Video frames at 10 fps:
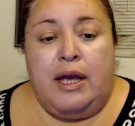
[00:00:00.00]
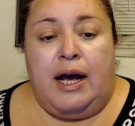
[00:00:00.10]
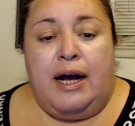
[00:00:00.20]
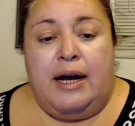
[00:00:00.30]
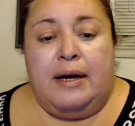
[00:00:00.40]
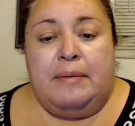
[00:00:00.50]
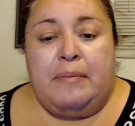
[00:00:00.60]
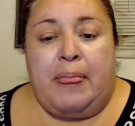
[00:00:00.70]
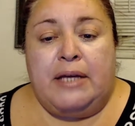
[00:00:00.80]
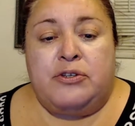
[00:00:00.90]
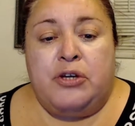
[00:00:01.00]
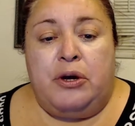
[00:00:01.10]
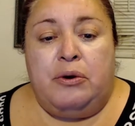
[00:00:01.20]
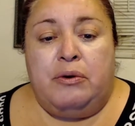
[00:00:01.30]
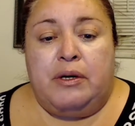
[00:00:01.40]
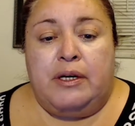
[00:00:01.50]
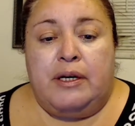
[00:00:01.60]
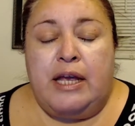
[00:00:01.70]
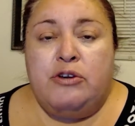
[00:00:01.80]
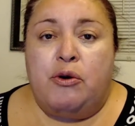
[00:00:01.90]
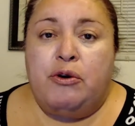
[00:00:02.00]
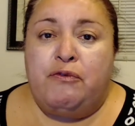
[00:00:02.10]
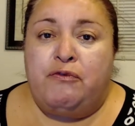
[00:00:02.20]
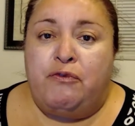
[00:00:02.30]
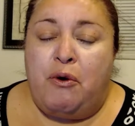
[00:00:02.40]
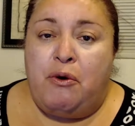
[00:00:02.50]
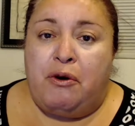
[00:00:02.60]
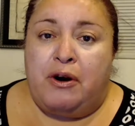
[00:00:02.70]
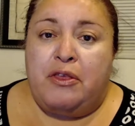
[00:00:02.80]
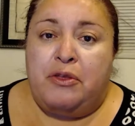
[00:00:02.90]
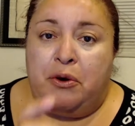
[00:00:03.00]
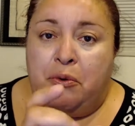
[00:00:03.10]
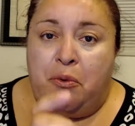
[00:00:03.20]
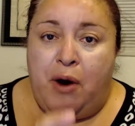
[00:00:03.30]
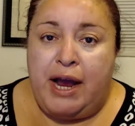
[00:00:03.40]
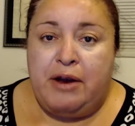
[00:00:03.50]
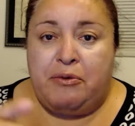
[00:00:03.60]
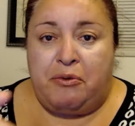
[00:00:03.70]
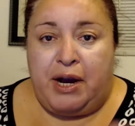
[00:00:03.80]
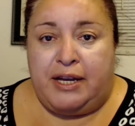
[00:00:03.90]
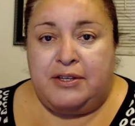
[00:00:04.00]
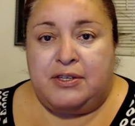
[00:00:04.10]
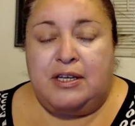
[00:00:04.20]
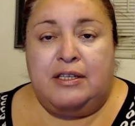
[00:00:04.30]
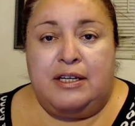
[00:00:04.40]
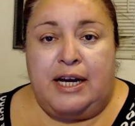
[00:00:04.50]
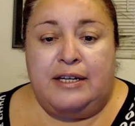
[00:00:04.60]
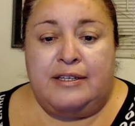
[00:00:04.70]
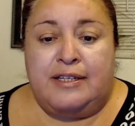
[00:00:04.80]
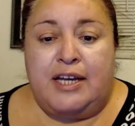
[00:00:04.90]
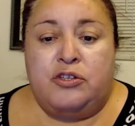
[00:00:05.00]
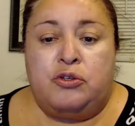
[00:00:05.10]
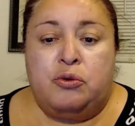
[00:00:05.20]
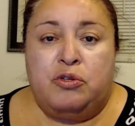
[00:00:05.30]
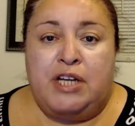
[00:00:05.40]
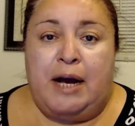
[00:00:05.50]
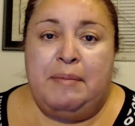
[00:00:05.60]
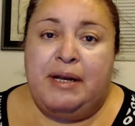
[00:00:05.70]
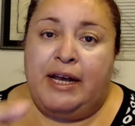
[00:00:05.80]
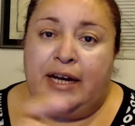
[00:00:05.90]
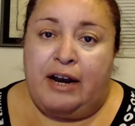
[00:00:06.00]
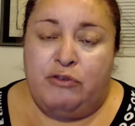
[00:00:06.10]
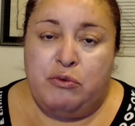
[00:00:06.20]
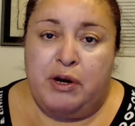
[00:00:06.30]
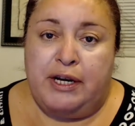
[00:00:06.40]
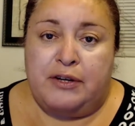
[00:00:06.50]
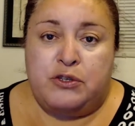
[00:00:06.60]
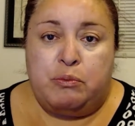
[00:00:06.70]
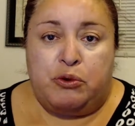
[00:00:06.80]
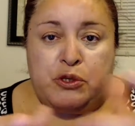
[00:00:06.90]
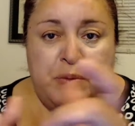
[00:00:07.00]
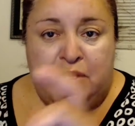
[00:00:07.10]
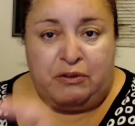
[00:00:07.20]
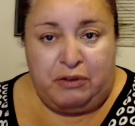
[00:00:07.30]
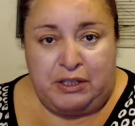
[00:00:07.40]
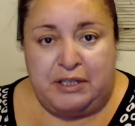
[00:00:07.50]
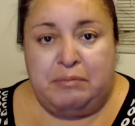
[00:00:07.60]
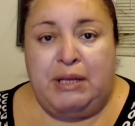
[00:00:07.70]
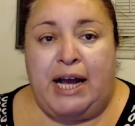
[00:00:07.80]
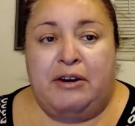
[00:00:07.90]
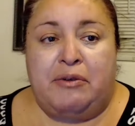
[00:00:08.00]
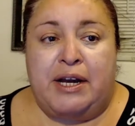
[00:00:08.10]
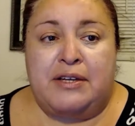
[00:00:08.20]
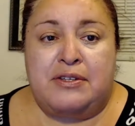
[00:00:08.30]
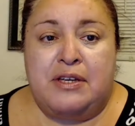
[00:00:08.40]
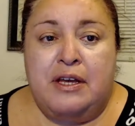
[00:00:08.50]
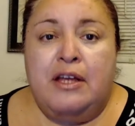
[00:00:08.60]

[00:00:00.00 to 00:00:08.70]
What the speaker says: And so in order for the white race in the United States to dominate everyone else, more specifically the black race,